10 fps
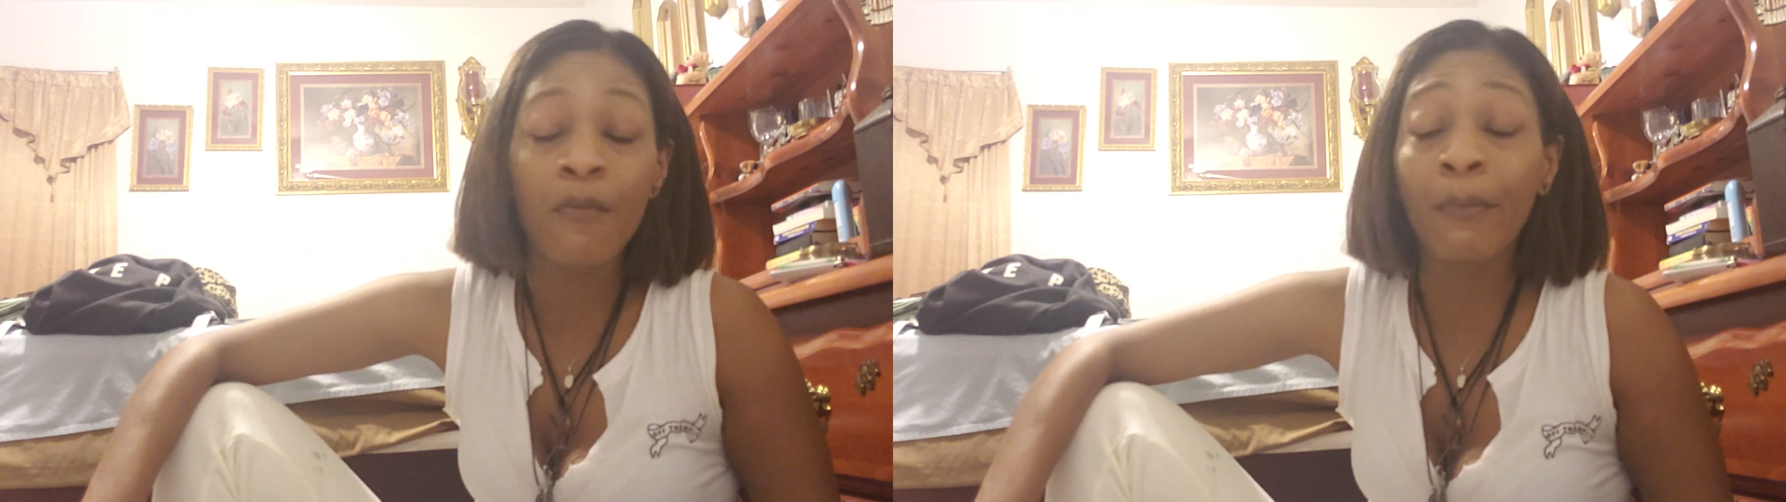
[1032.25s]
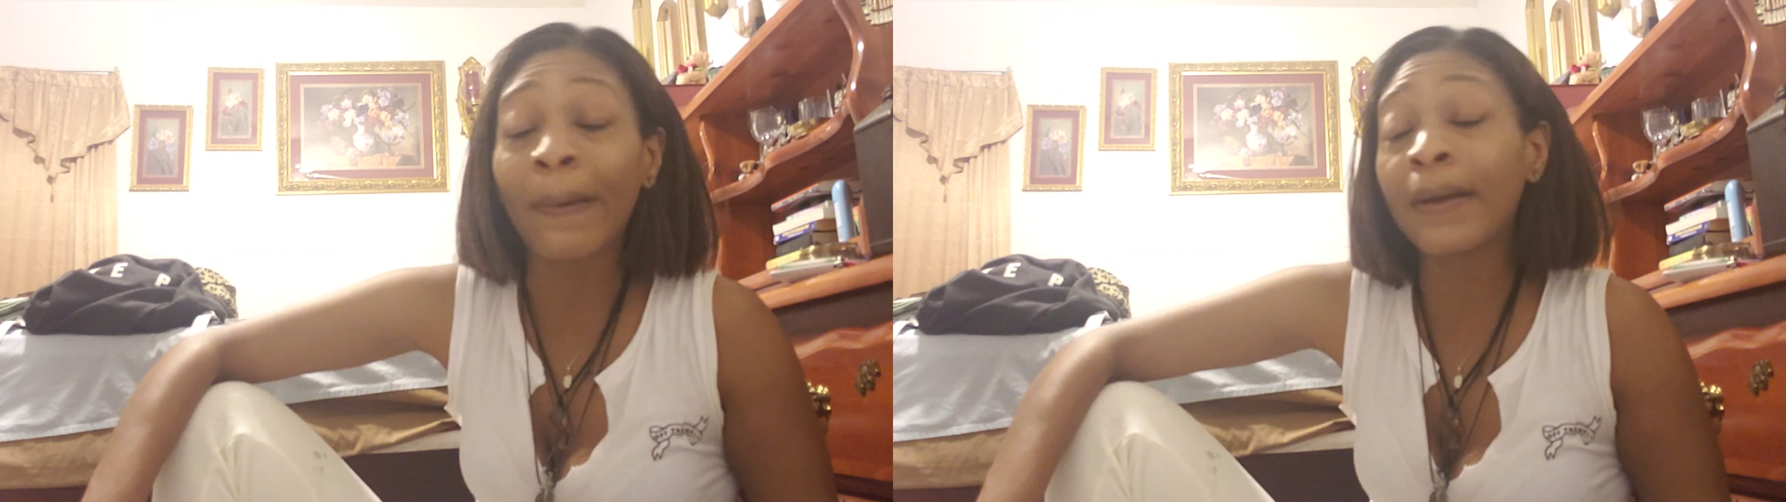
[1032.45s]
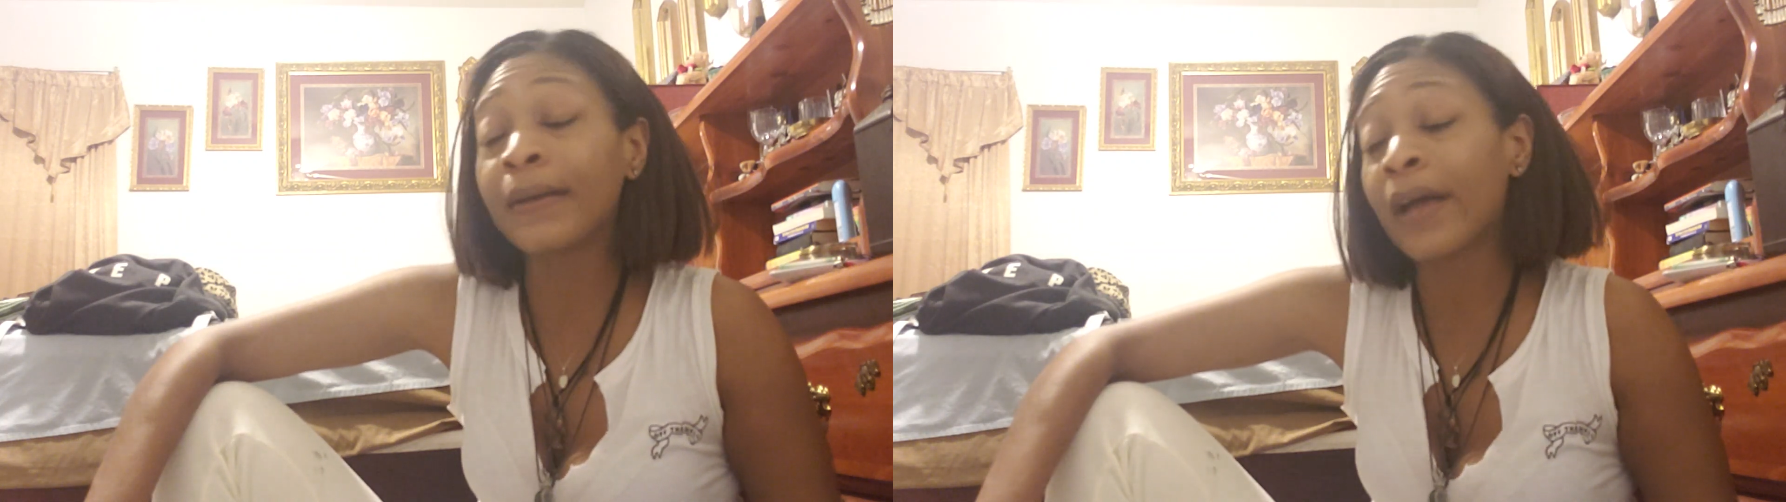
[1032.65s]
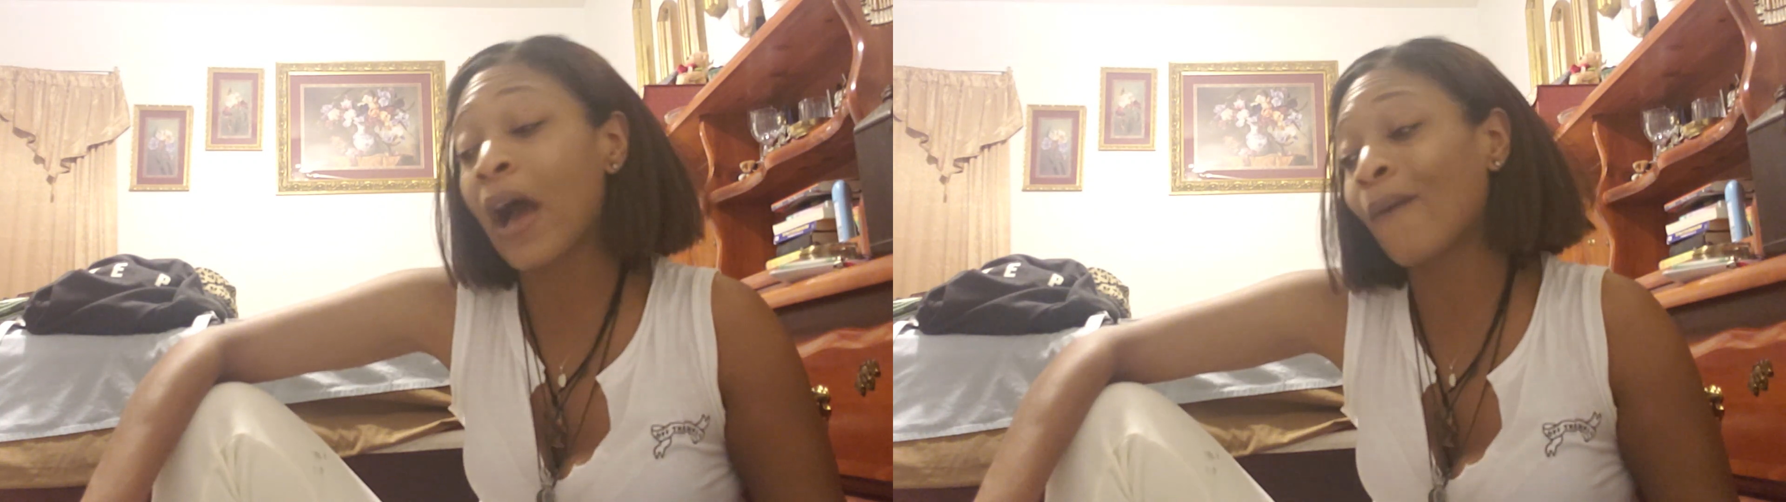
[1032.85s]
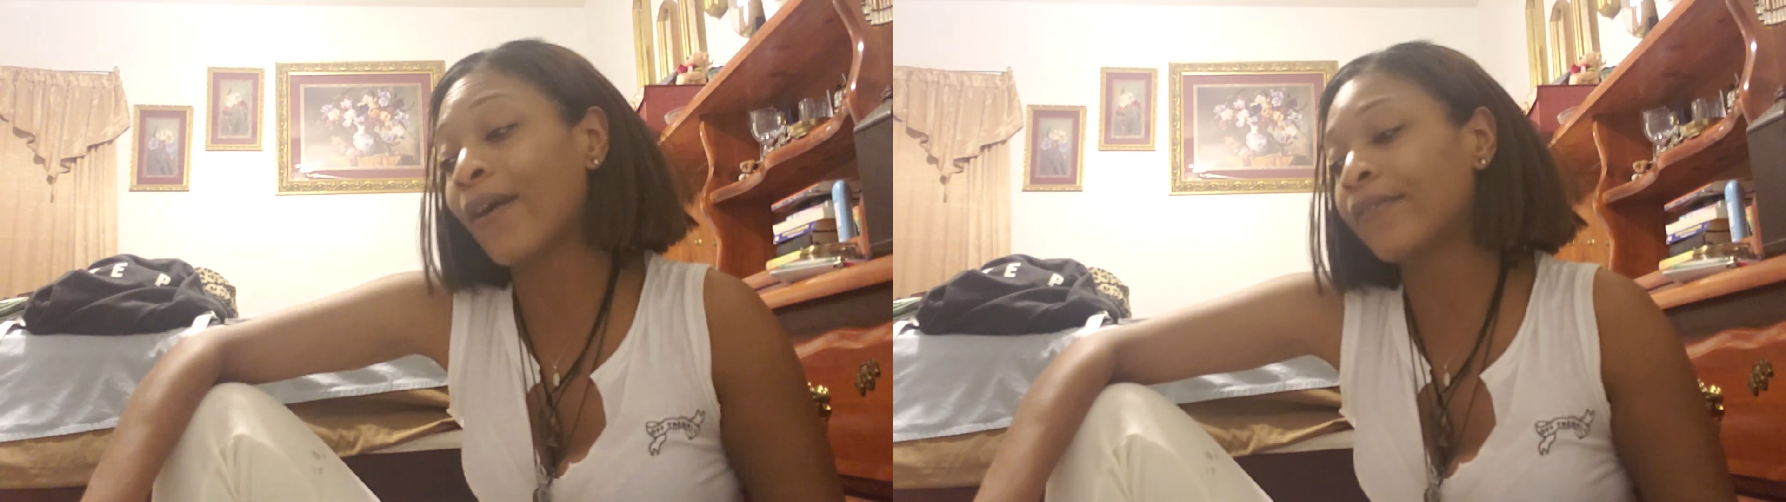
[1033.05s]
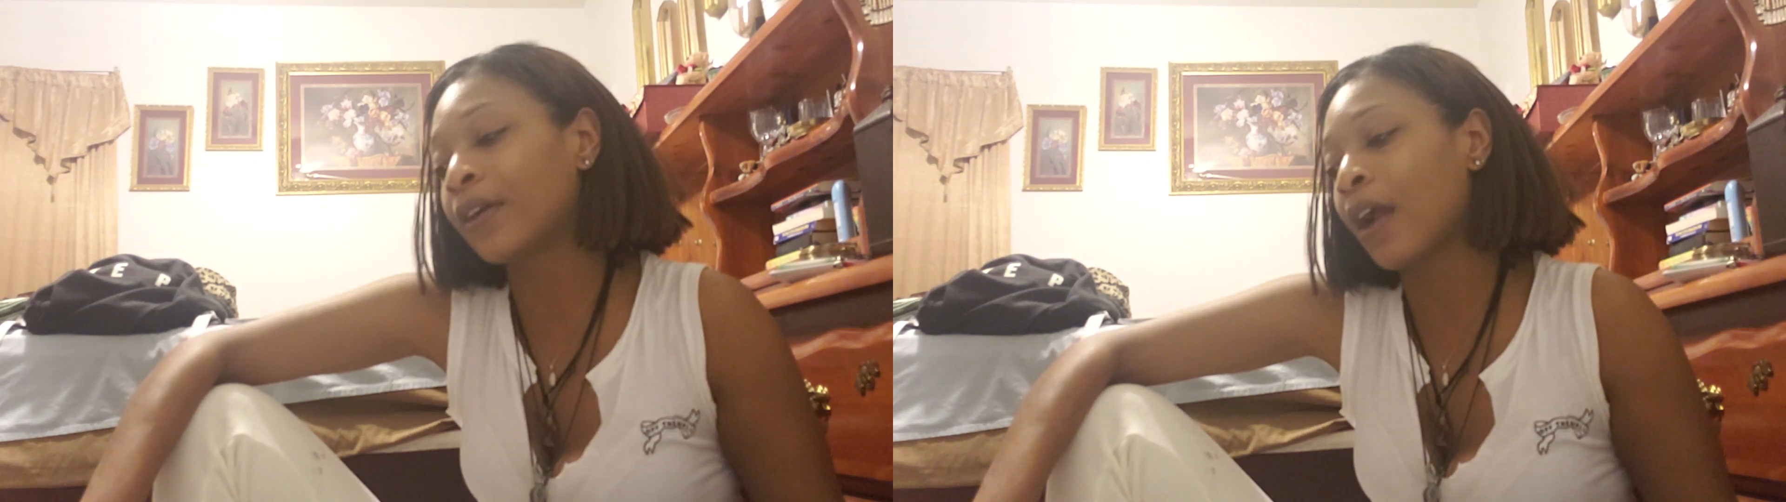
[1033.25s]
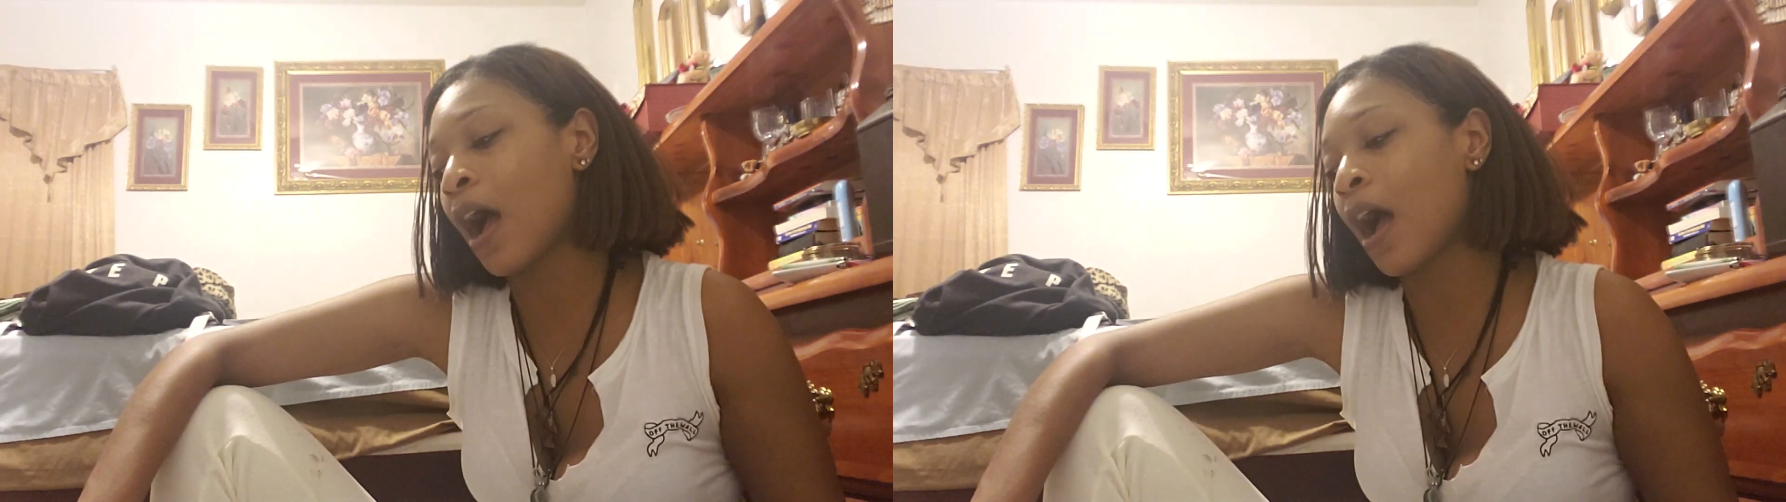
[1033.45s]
but however,